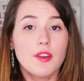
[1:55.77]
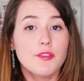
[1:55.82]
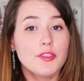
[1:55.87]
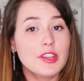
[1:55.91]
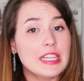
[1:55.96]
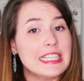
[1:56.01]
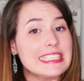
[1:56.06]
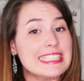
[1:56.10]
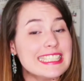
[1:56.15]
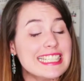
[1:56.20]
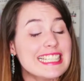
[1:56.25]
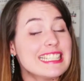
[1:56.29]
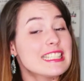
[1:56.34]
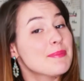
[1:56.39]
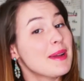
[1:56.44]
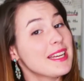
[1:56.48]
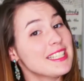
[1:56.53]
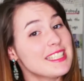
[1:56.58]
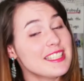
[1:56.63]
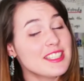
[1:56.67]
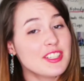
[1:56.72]
For instance,
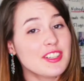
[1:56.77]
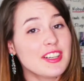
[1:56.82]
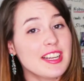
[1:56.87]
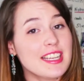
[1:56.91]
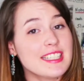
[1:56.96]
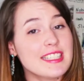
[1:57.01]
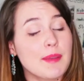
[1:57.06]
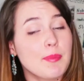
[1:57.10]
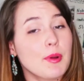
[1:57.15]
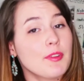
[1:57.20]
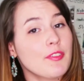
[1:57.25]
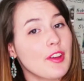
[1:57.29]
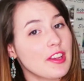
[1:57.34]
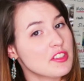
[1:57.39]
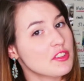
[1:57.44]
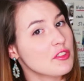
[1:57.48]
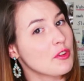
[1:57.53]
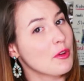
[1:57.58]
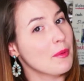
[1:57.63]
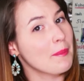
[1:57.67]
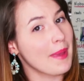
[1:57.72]
my sister is a
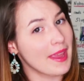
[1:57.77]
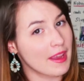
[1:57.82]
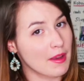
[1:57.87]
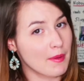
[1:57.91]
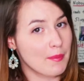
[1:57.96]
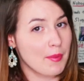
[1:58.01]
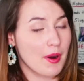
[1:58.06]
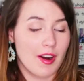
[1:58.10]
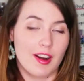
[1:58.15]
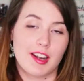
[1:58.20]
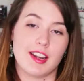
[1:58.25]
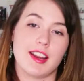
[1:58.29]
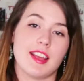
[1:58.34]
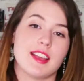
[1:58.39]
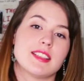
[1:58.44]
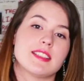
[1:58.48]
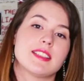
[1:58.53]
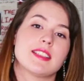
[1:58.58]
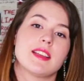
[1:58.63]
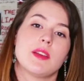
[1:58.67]
professional makeup artist,